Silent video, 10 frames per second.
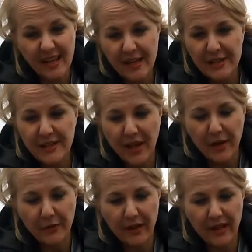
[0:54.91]

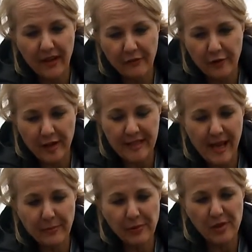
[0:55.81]
So for
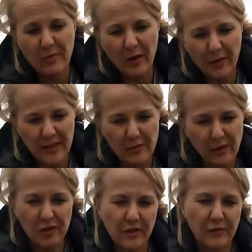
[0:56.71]
example, tomorrow this one
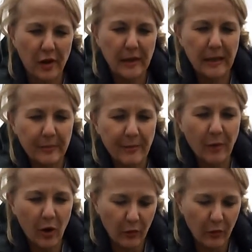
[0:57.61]
should have grown a little bit more,